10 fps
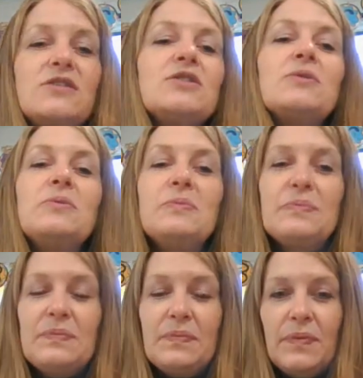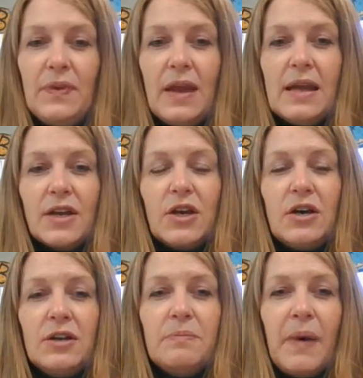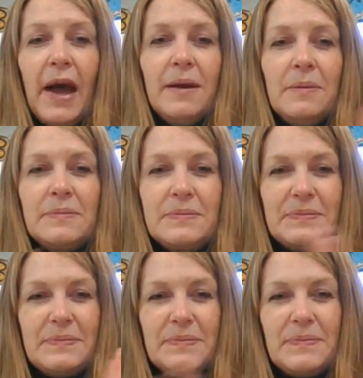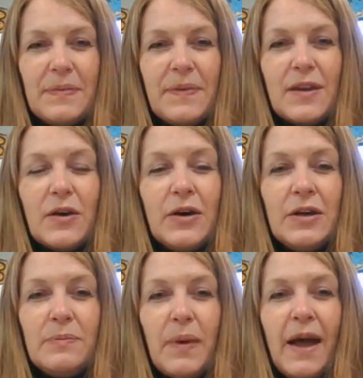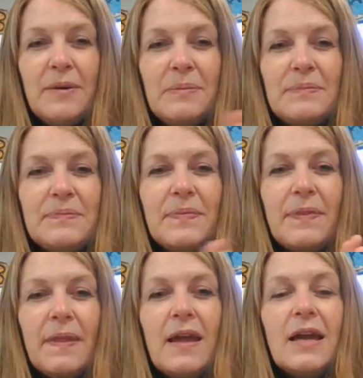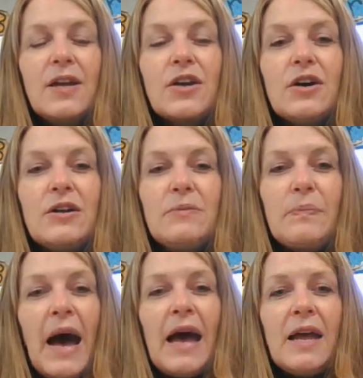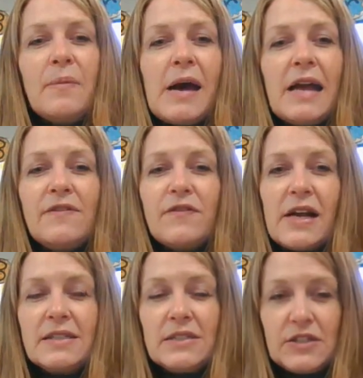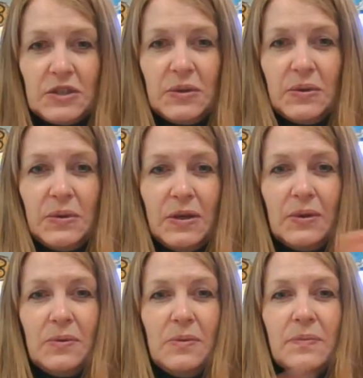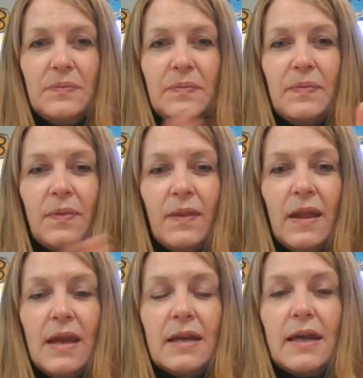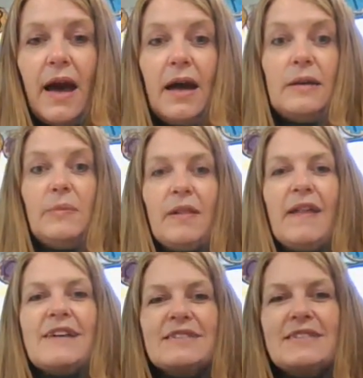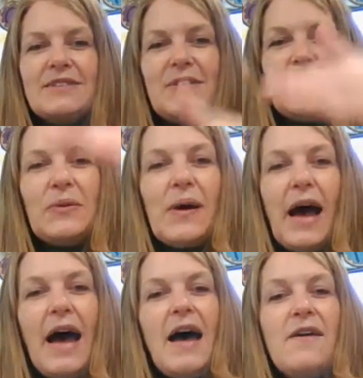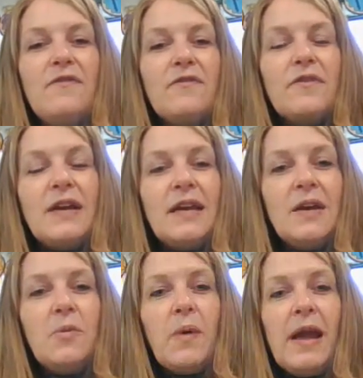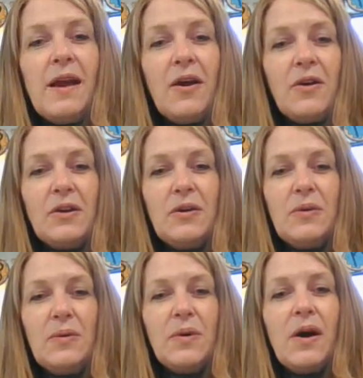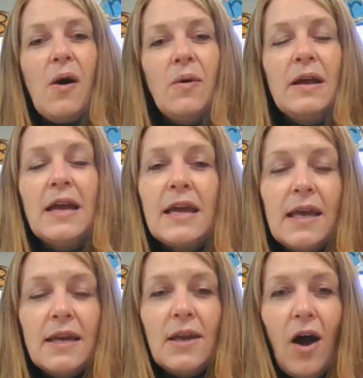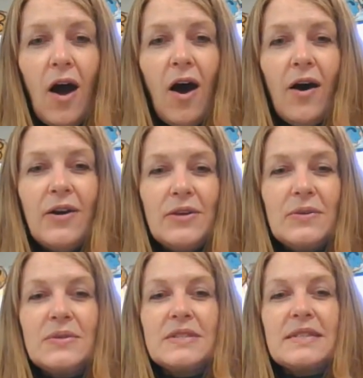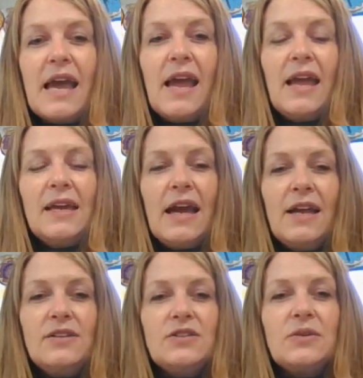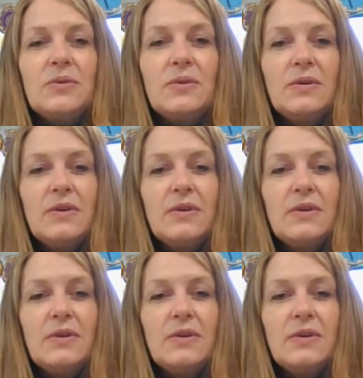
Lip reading: do. Goodbye, goodbye, goodbye, my friends, to you. God bless you everywhere you go, in all you say and do.